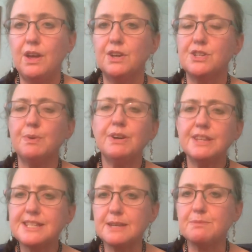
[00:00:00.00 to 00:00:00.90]
So what are the
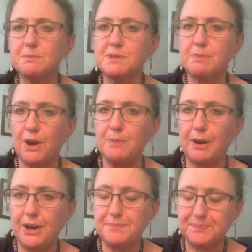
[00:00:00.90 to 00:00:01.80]
symptoms of
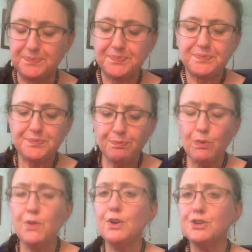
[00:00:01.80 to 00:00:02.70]
beriberi?
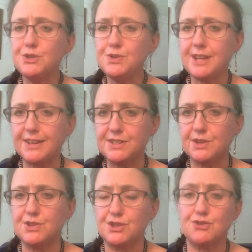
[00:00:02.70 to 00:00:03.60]
There are two sets.
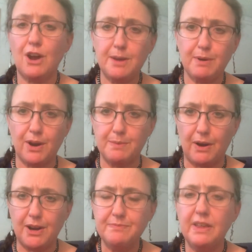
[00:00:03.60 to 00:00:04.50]
There's dry
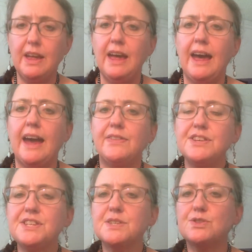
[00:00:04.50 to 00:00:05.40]
beriberi, and
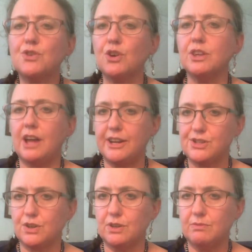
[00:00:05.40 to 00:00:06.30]
this is
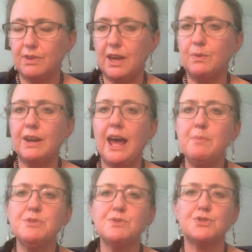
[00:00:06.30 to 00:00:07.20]
neurological. And what
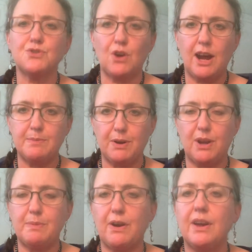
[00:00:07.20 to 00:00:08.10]
happens with dry
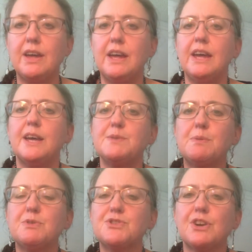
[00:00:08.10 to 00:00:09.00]
beriberi is
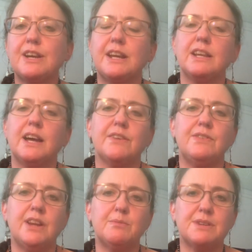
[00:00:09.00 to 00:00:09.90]
people start getting a lot of
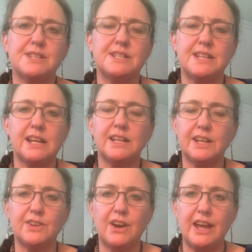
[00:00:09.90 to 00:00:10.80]
numbness and tingling
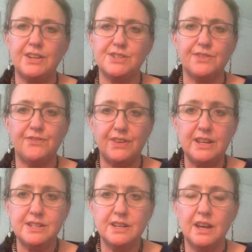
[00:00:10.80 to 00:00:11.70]
in their hands and
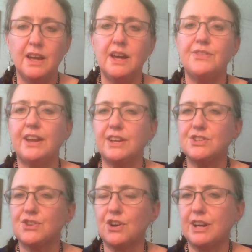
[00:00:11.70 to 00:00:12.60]
feet. They can
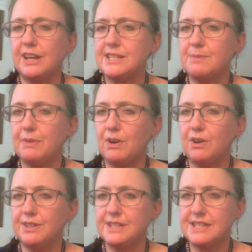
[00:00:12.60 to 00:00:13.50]
start getting something
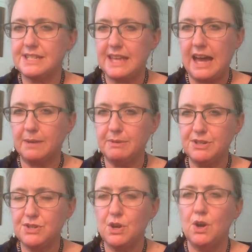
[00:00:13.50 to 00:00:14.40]
called
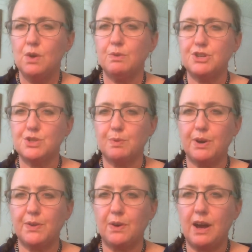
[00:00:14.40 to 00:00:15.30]
nystagmus, which is
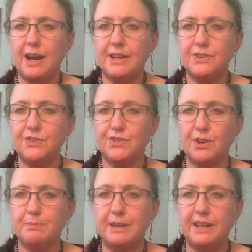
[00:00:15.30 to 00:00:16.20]
where their eyes
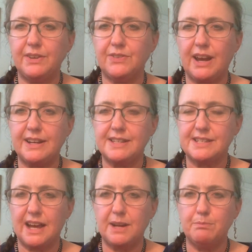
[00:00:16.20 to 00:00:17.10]
start beating side to
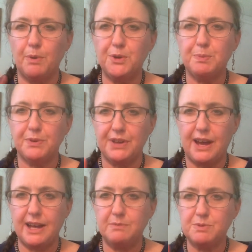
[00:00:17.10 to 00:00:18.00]
side multiple
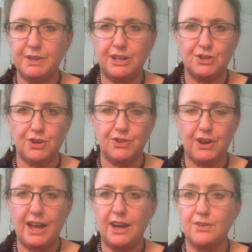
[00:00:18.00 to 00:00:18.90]
times turn their
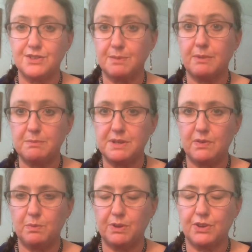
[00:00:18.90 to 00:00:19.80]
head, or sometimes
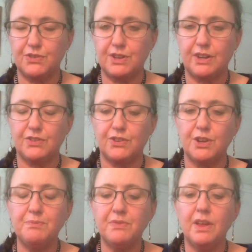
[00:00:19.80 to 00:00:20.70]
even when they're sitting
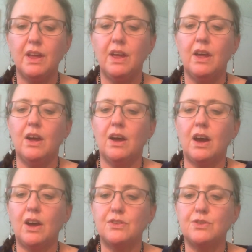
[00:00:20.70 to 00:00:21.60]
still.
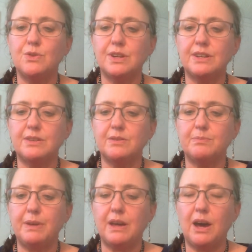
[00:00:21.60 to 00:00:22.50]
You can
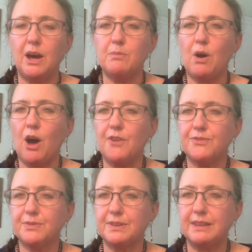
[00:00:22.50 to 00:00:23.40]
become
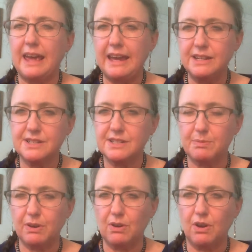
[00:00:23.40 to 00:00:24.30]
off gait,
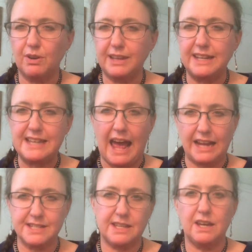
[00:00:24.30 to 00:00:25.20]
something called
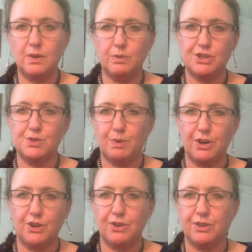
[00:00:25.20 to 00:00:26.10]
ataxia, which is where
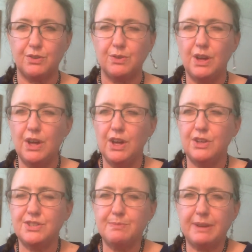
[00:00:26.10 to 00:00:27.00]
you
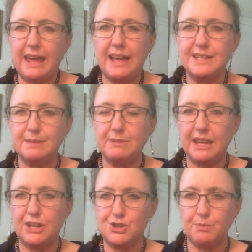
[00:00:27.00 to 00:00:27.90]
simply can't seem to
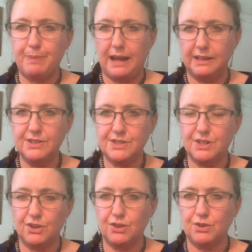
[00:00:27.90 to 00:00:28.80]
catch your balance
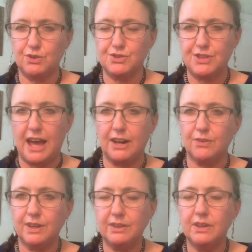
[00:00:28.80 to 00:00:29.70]
and you're
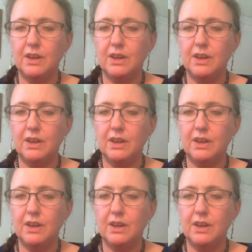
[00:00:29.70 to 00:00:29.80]
staggering.